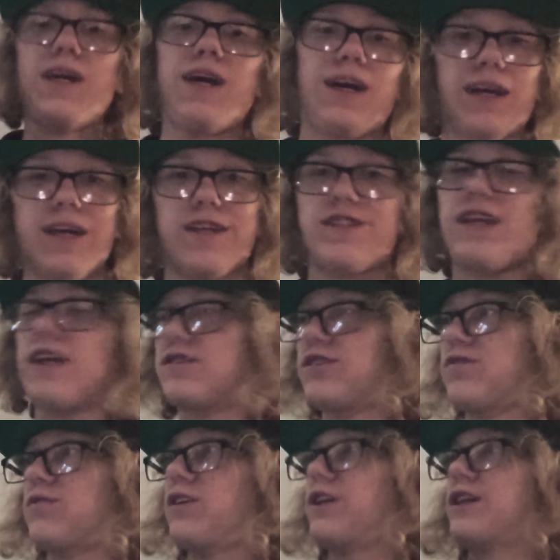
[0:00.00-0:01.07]
It's
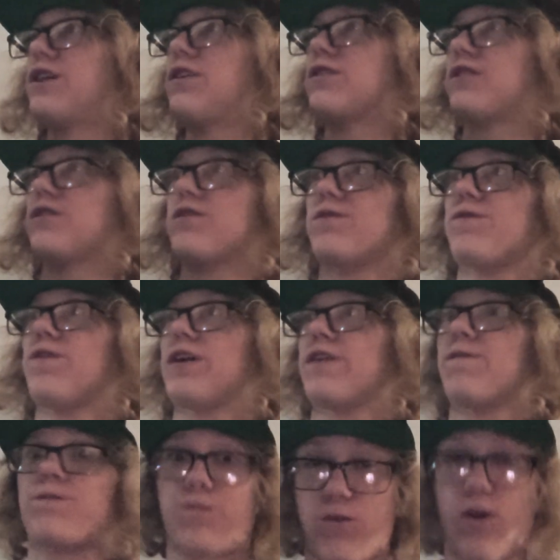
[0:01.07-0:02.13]
actually really good because it's
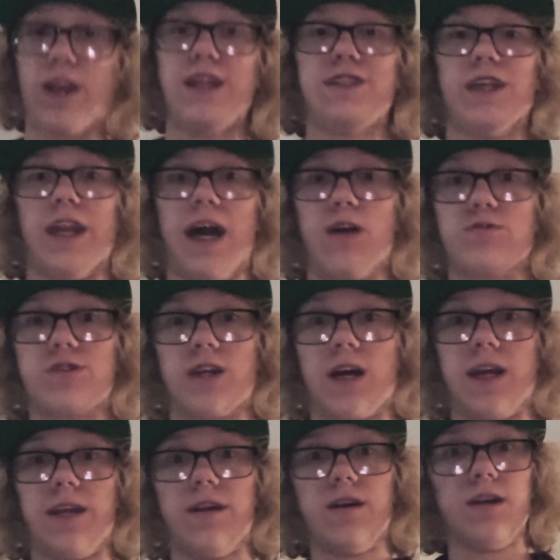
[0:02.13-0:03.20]
freaking freezing
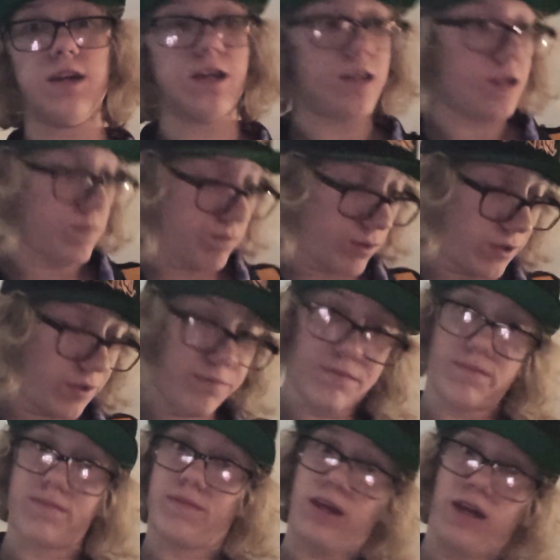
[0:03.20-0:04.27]
outside. But,
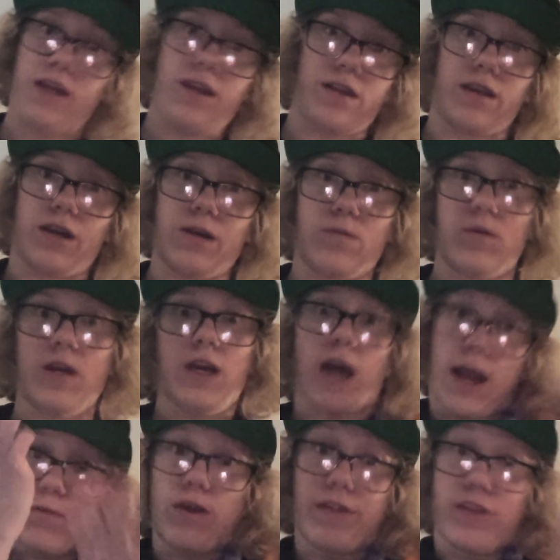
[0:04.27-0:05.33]
you know,
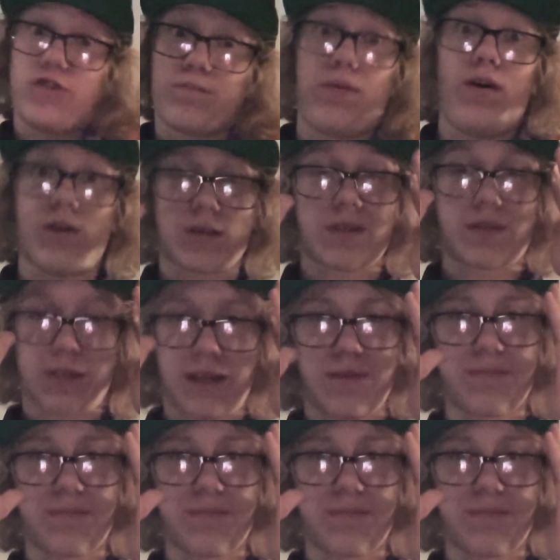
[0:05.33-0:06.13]
I read this book.